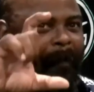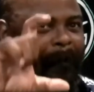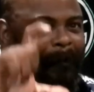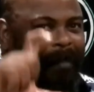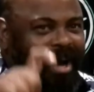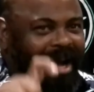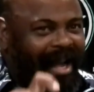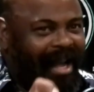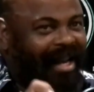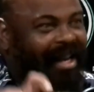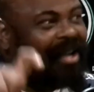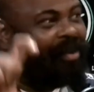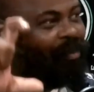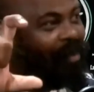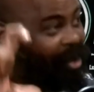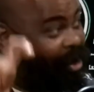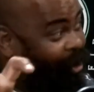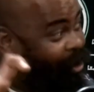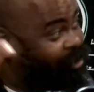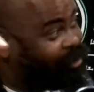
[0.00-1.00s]
but
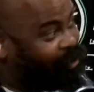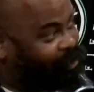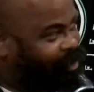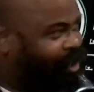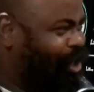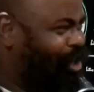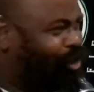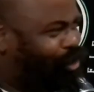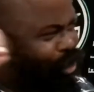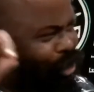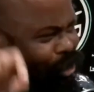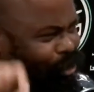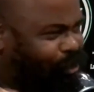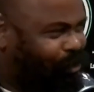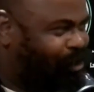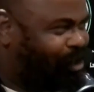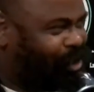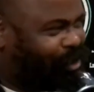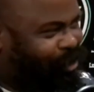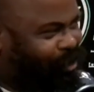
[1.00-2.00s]
we also teach
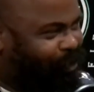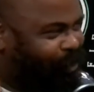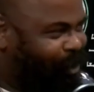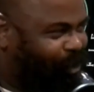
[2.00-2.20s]
Jiu-Jitsu